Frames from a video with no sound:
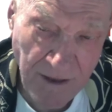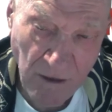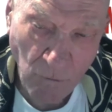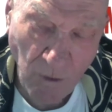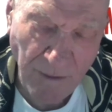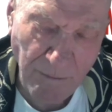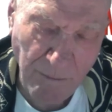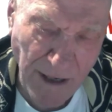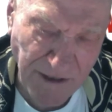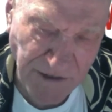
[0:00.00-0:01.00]
What
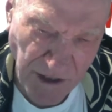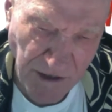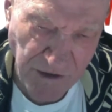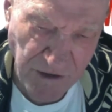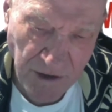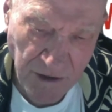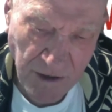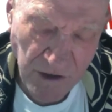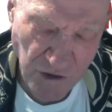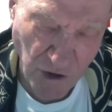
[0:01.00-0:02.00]
message
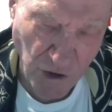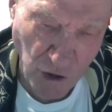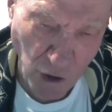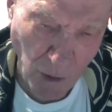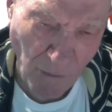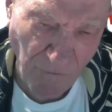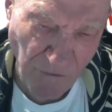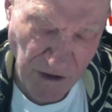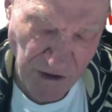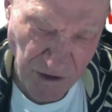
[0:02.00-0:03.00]
should Global
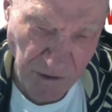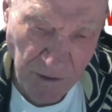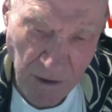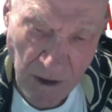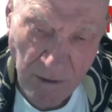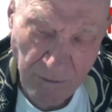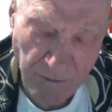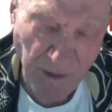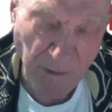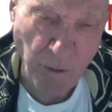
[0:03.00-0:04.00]
Vision
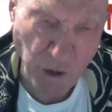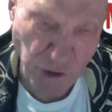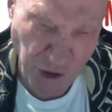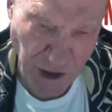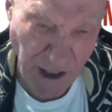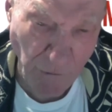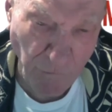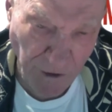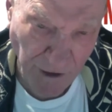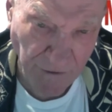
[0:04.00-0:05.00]
be pushing out
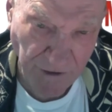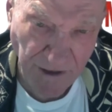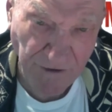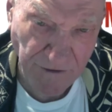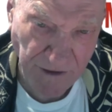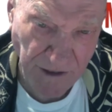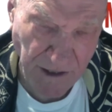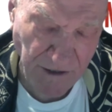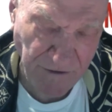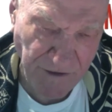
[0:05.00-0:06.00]
there in the
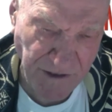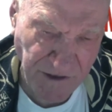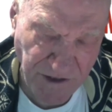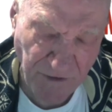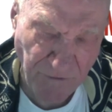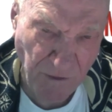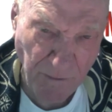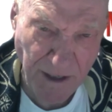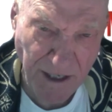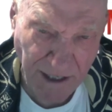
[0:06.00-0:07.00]
in the different
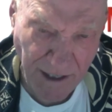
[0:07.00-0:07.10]
media?